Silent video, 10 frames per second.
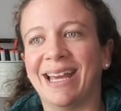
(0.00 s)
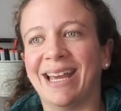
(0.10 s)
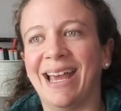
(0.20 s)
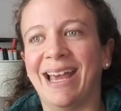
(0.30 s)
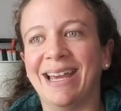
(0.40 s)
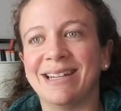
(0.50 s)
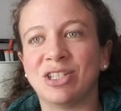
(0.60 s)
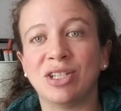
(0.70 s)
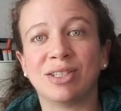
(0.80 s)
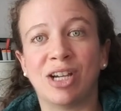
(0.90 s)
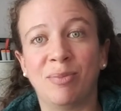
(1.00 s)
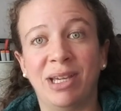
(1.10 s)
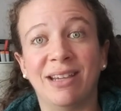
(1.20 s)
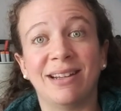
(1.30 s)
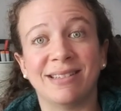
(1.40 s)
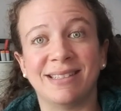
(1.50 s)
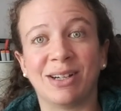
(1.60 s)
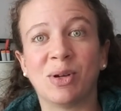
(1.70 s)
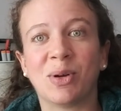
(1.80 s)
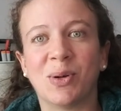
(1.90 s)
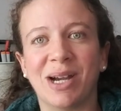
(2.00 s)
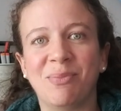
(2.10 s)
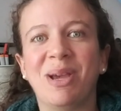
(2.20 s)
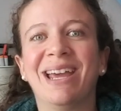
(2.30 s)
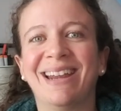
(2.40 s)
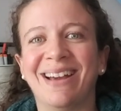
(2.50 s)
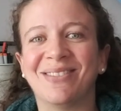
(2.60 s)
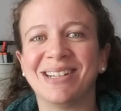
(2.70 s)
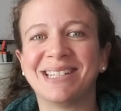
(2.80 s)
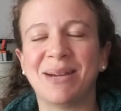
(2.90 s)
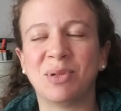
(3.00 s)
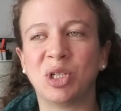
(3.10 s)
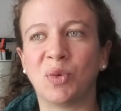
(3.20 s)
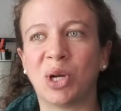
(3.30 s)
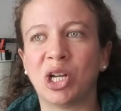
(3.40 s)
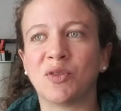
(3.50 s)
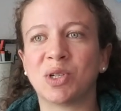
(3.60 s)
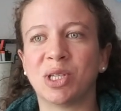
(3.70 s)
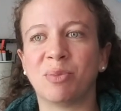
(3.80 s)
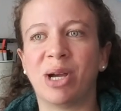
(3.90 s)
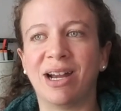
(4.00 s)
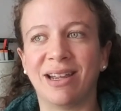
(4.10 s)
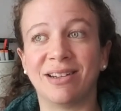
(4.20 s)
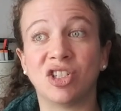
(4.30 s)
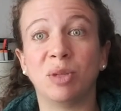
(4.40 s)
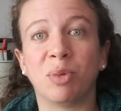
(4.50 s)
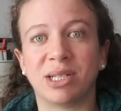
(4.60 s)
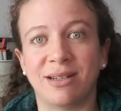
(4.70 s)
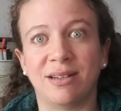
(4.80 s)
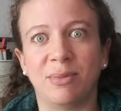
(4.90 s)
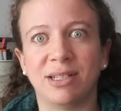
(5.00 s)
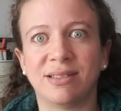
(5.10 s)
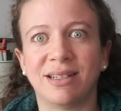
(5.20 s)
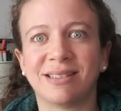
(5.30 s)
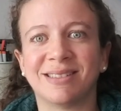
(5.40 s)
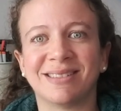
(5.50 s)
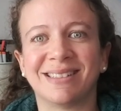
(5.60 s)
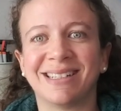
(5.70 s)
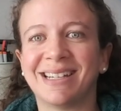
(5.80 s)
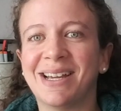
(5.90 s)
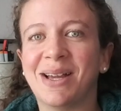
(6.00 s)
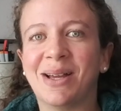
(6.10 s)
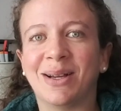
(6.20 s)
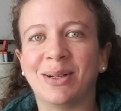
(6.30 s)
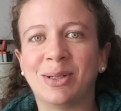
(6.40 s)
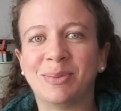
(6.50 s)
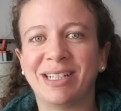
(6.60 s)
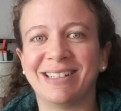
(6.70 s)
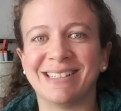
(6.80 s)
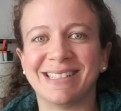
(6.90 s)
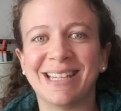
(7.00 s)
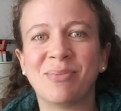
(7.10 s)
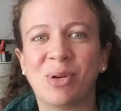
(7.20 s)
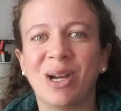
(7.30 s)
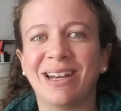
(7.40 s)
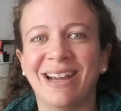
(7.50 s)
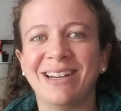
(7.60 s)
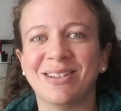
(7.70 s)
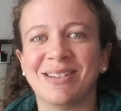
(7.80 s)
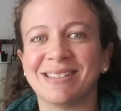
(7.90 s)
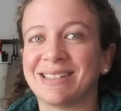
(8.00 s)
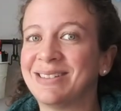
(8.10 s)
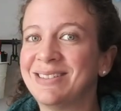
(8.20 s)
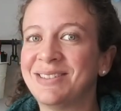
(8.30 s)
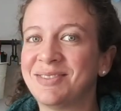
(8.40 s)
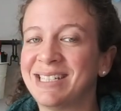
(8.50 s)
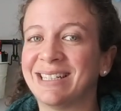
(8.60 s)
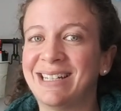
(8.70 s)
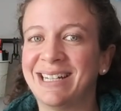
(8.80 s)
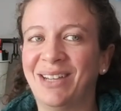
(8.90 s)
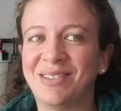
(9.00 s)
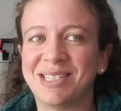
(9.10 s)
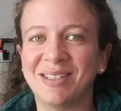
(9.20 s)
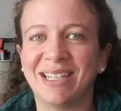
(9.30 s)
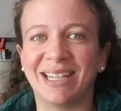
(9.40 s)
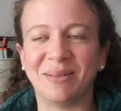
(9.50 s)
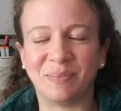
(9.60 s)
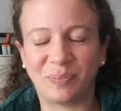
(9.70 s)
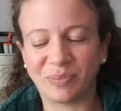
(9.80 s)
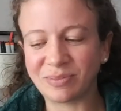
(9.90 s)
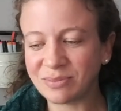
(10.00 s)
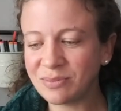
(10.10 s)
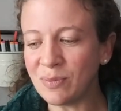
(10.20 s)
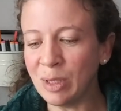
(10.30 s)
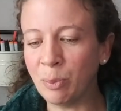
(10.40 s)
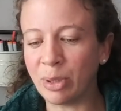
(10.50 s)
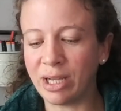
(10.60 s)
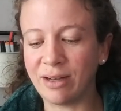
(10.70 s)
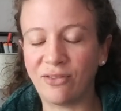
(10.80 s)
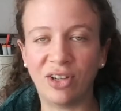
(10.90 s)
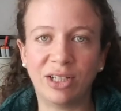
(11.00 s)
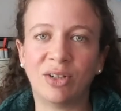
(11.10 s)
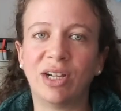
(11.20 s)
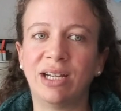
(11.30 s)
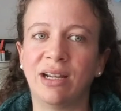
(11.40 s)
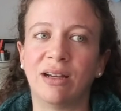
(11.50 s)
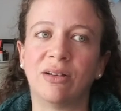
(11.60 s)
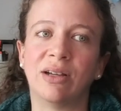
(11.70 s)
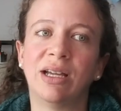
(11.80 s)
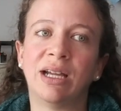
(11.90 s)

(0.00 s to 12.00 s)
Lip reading: And she saw me getting sick quite a bit. At one time she ran over to the potty and she pretended to be sick. So I was like, oh my goodness. At that point I knew, I was like, oh, you've seen a lot, haven't you, kid? But feeling great now,